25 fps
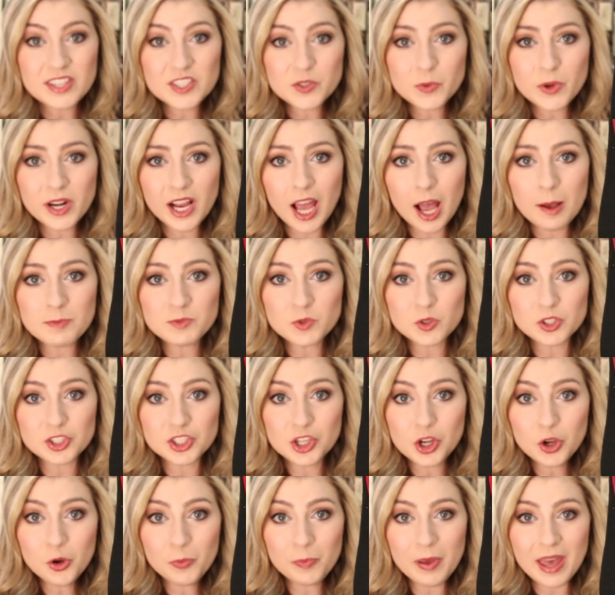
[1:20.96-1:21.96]
this one comes with
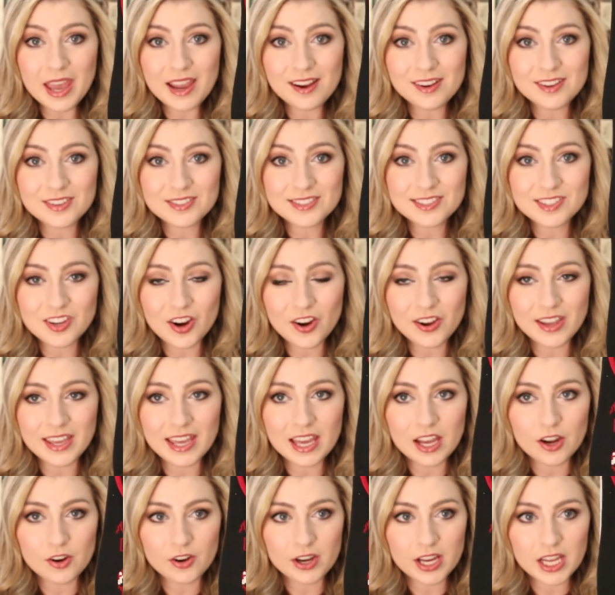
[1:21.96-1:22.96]
two pairs,
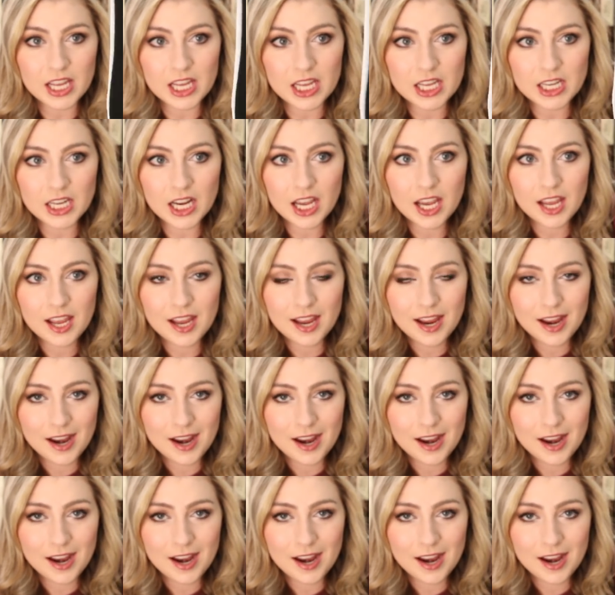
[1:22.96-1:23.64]
Targaryen